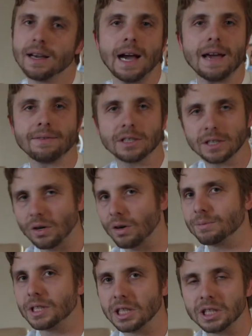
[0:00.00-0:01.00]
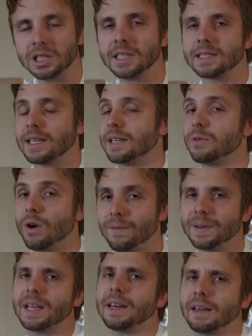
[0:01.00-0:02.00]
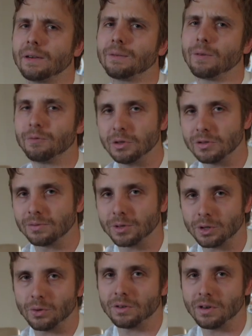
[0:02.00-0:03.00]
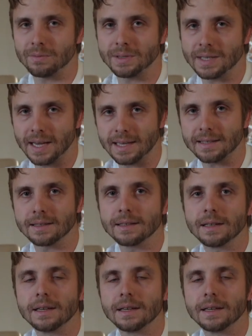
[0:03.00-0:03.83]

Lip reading: I have to show up, change sheets, and you often get negative reviews from short-term stays.